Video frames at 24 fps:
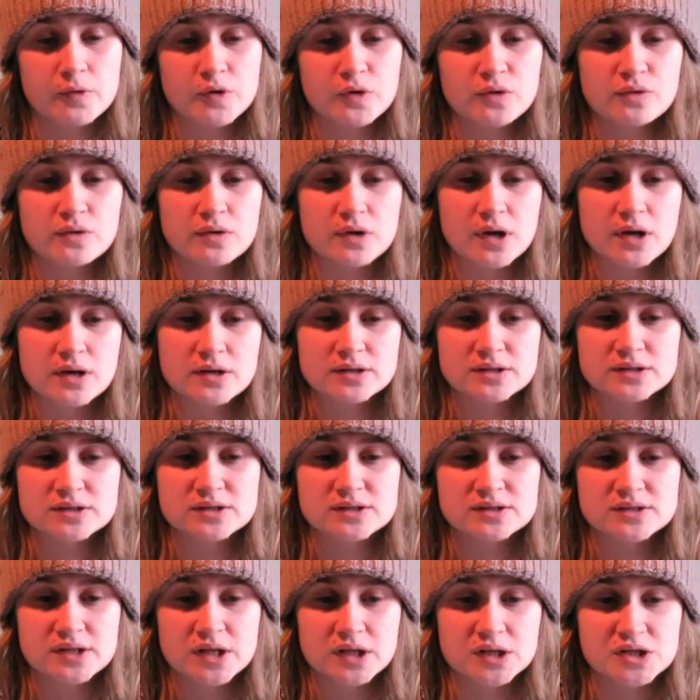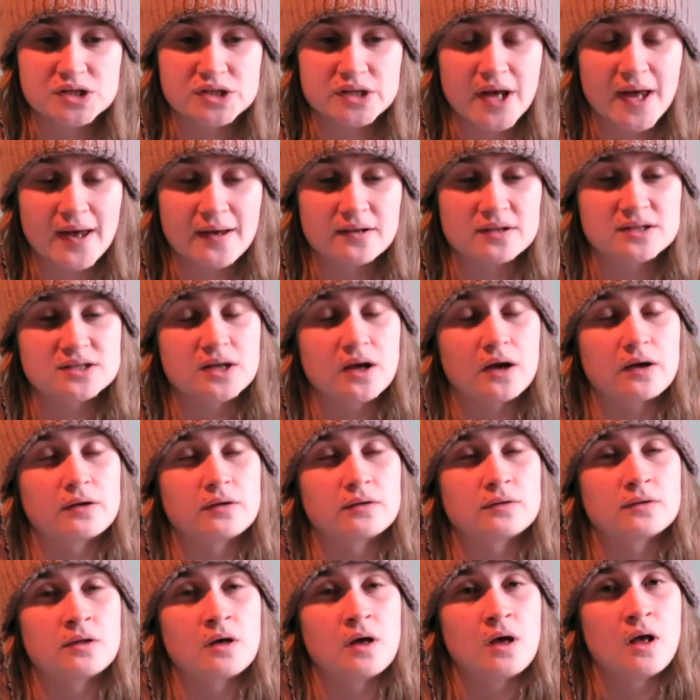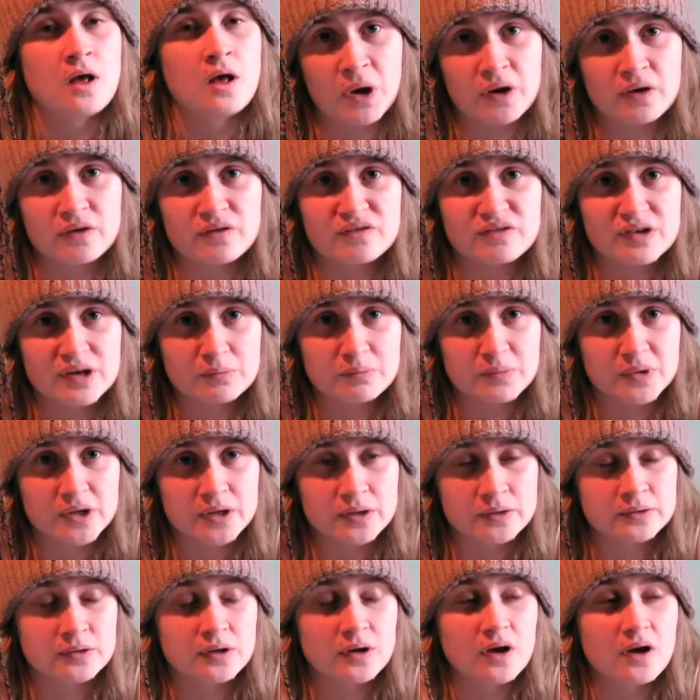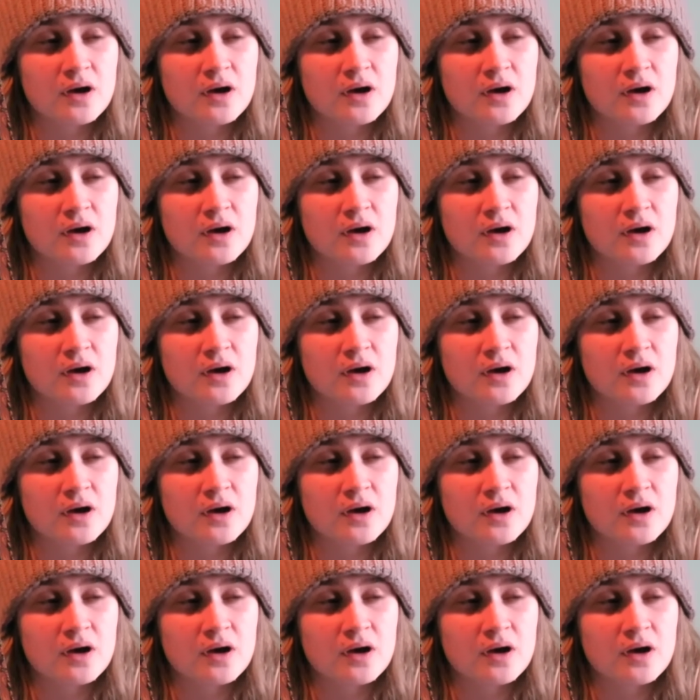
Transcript: who gets sent to exile by her family,